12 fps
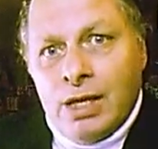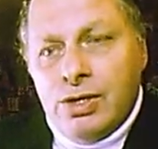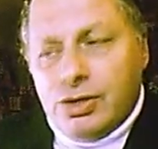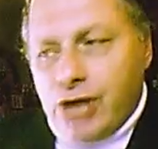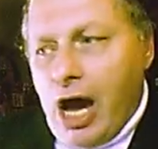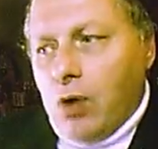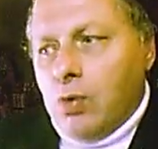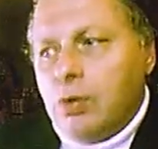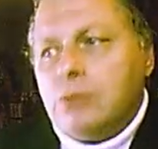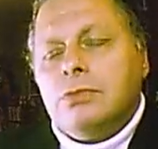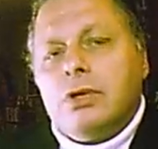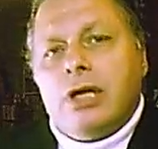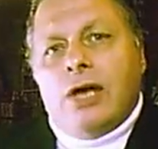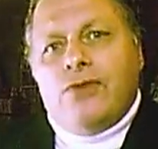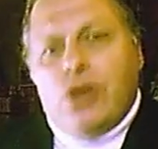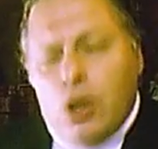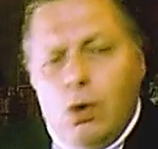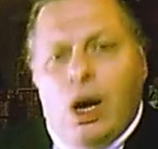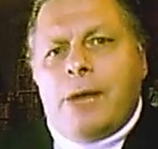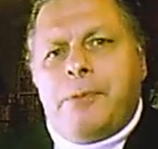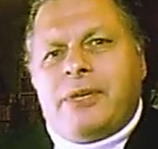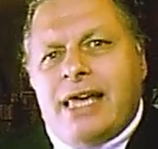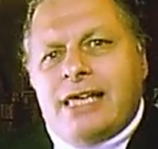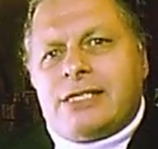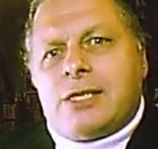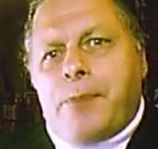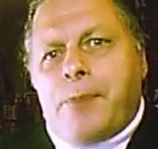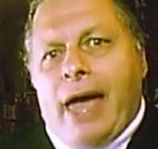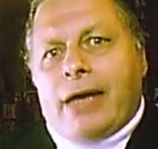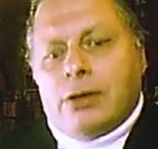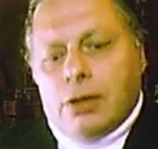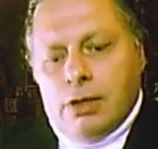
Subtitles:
So, if you want to participate